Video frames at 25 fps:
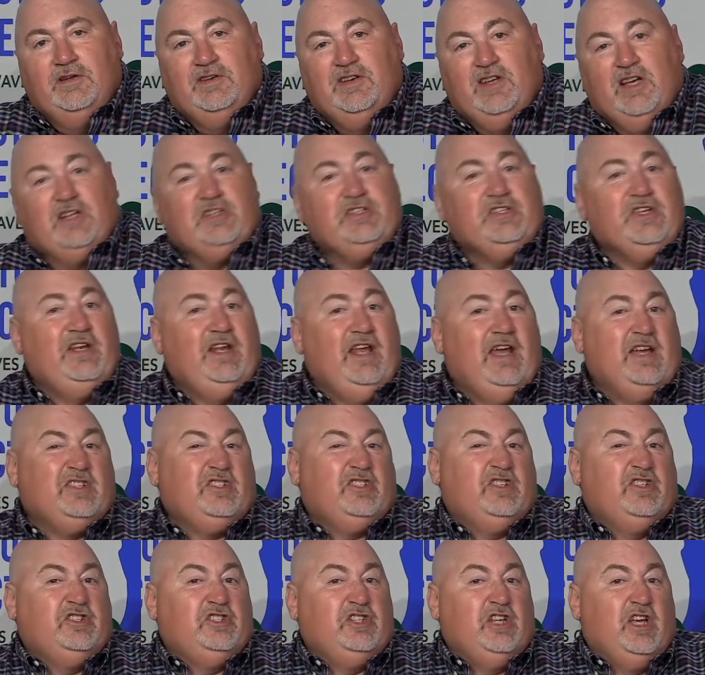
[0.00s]
Doesn't that
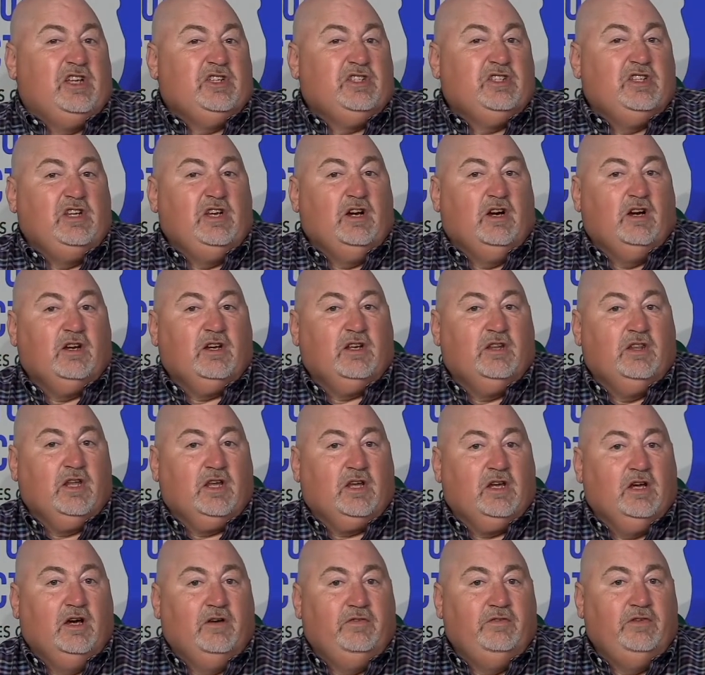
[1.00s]
suggest the ark of the
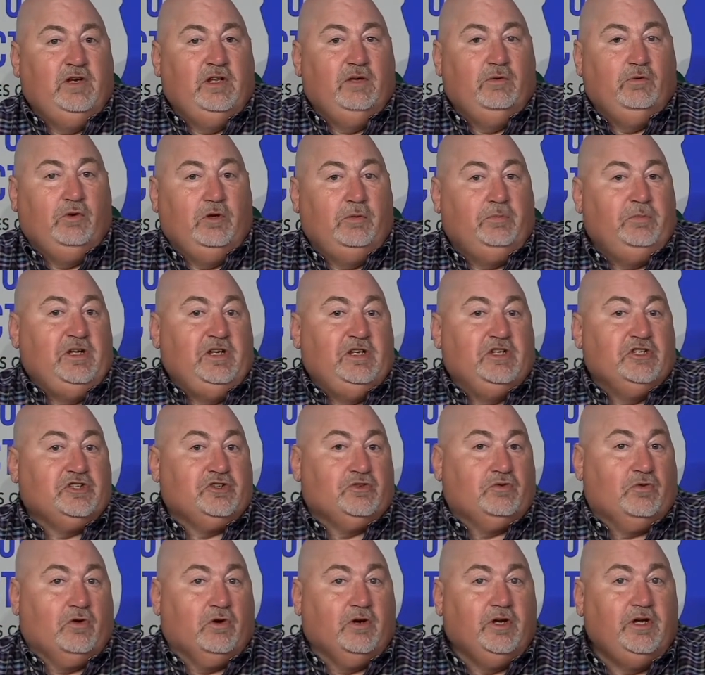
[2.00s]
covenant would be
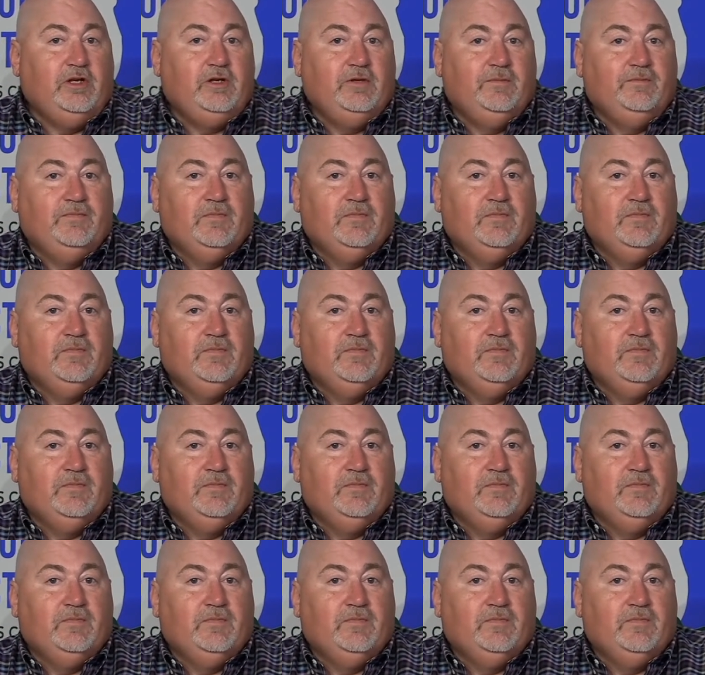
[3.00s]
destroyed?